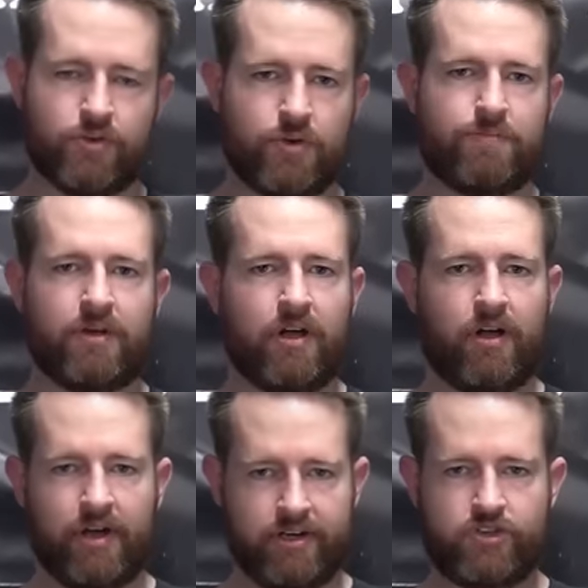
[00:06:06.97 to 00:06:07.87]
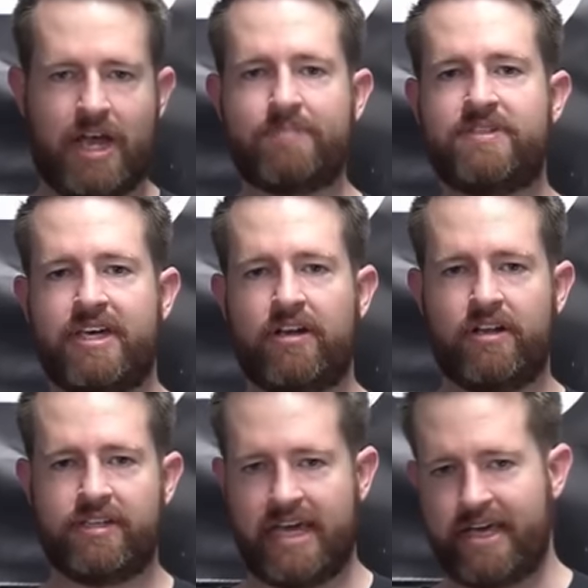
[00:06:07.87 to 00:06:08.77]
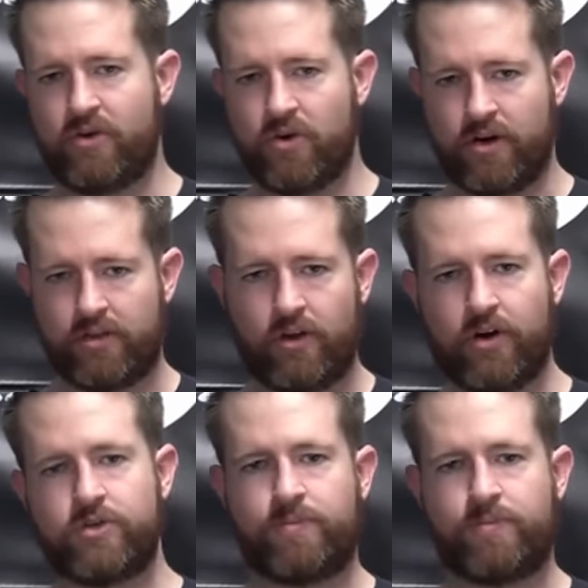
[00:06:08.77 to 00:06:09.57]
To find out which of these tools is the king